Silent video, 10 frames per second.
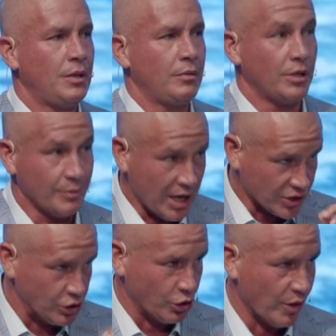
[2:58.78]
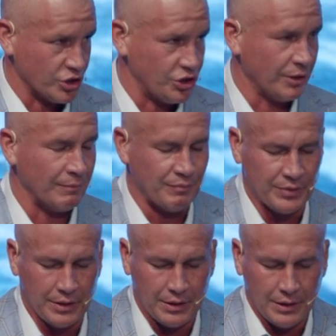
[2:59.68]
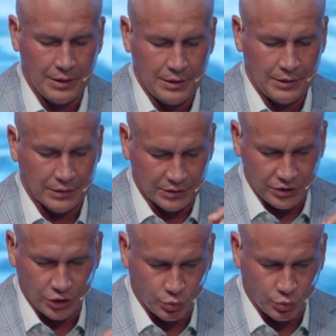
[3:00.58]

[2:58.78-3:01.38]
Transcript: But let me ask you a question. And this is